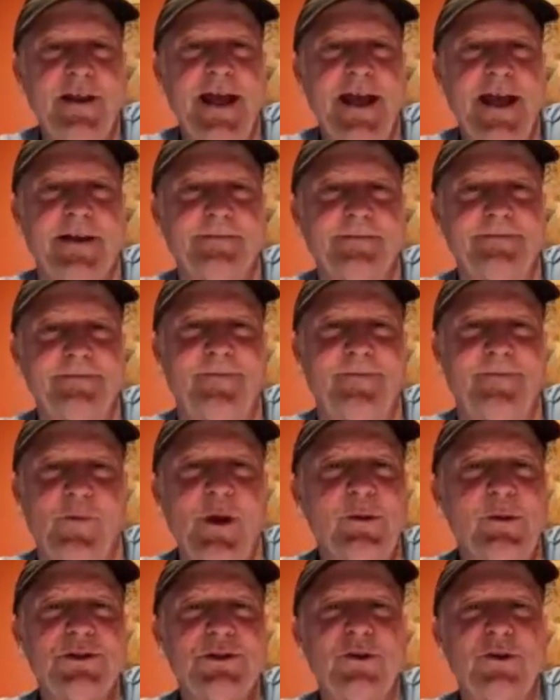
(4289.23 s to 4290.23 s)
that.
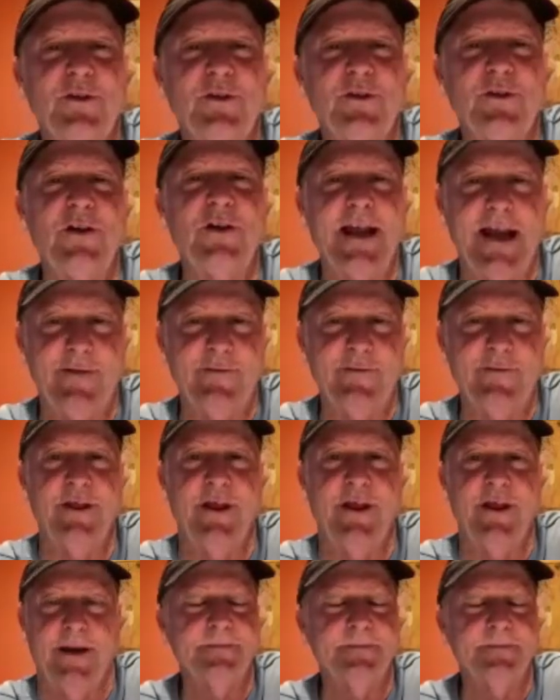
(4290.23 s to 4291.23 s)
We will certify
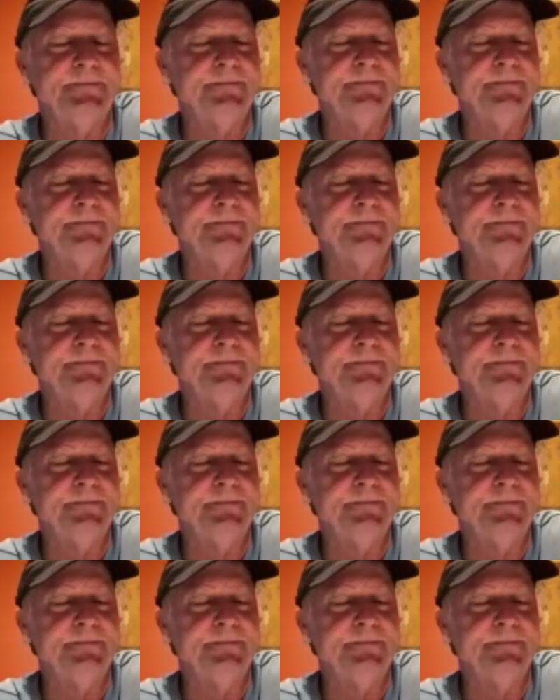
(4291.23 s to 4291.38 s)
everything.